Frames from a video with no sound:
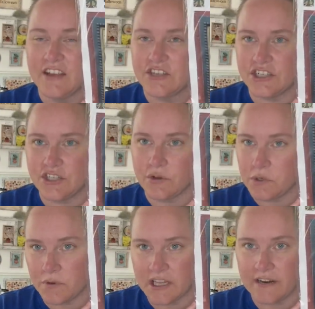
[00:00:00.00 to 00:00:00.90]
She's the only
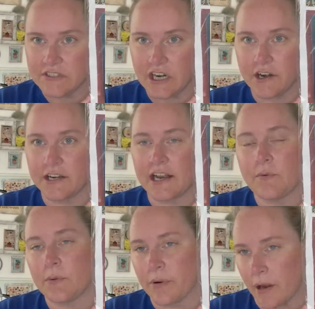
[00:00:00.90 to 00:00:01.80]
one that I've started, and I
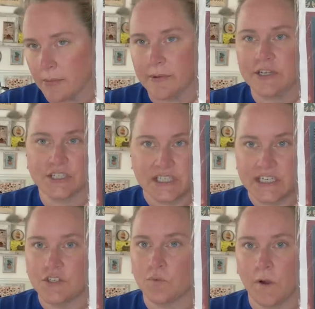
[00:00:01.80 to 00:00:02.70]
will probably just
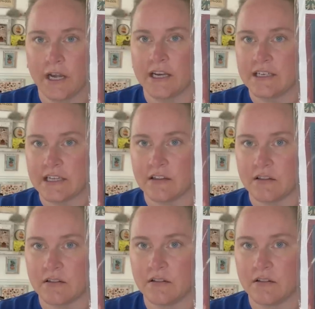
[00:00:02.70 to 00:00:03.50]
stitch one until